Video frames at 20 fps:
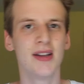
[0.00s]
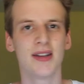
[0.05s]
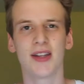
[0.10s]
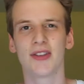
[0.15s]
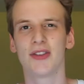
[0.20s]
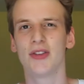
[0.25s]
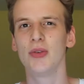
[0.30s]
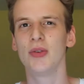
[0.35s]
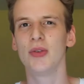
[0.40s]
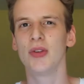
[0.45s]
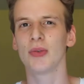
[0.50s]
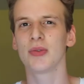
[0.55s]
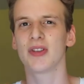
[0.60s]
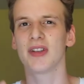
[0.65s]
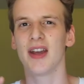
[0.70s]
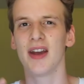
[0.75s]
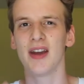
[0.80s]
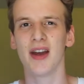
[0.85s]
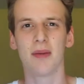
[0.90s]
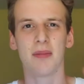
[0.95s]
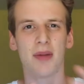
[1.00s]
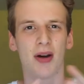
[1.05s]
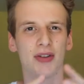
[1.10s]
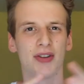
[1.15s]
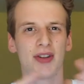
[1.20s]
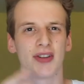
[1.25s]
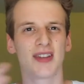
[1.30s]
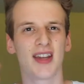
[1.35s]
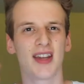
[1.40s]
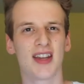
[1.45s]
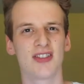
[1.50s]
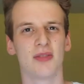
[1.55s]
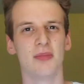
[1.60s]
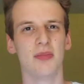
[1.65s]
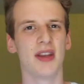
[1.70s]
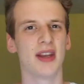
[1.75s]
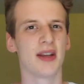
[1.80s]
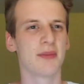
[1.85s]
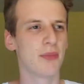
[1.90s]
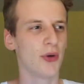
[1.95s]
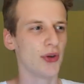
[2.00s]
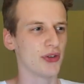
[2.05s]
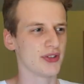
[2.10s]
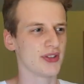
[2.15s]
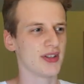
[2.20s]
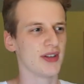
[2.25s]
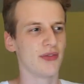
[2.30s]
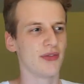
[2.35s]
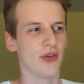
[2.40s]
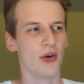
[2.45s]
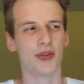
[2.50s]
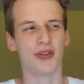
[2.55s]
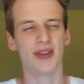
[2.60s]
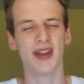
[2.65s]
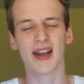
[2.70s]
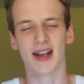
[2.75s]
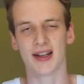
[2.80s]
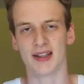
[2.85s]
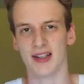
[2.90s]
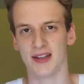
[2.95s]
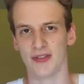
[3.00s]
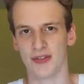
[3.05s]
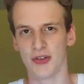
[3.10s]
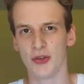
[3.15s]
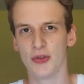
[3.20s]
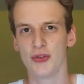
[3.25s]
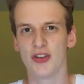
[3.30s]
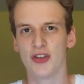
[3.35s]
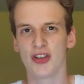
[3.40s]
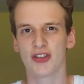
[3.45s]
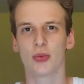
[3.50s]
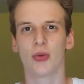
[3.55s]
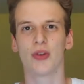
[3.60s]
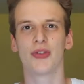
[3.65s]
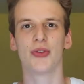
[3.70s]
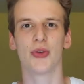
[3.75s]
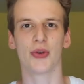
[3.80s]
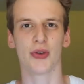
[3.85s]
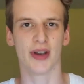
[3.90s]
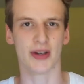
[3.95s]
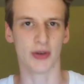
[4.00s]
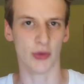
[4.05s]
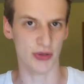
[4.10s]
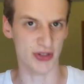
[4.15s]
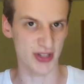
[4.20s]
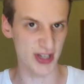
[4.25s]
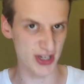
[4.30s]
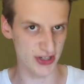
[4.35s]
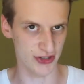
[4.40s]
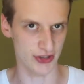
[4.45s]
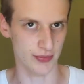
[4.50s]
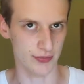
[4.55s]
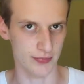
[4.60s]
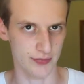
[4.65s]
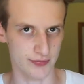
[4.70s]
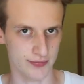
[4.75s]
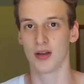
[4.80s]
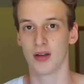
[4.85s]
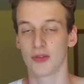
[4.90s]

that you don't care about the attention being positive or negative, you just want your recognition.